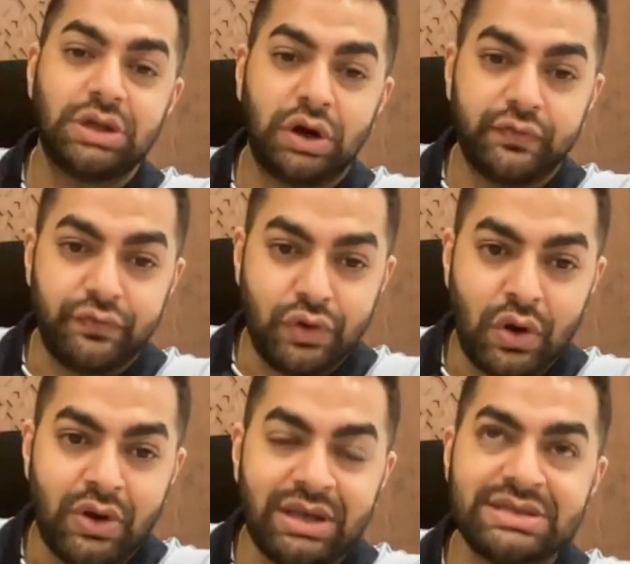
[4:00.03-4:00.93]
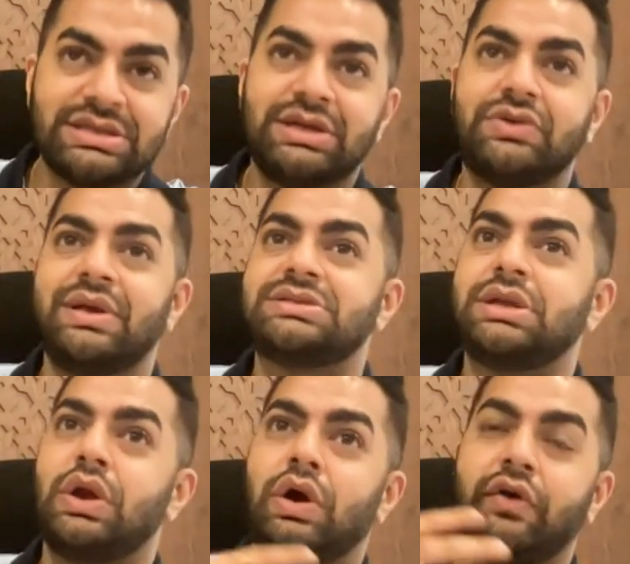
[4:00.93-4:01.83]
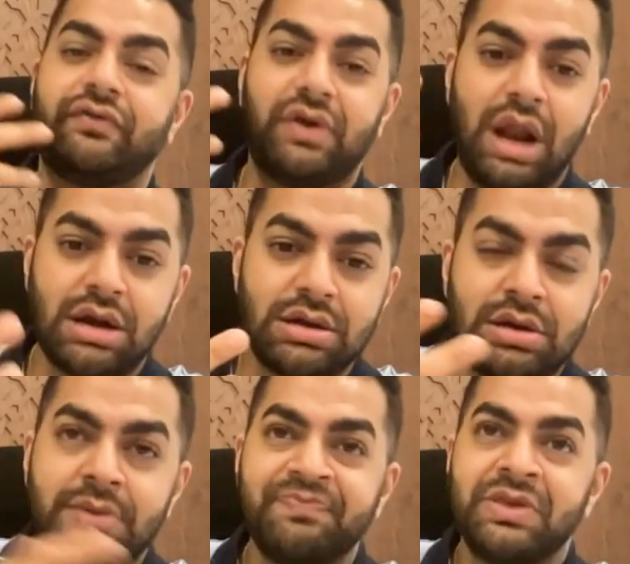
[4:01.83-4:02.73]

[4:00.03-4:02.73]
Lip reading: a lot of noise, it creates a lot of clutter.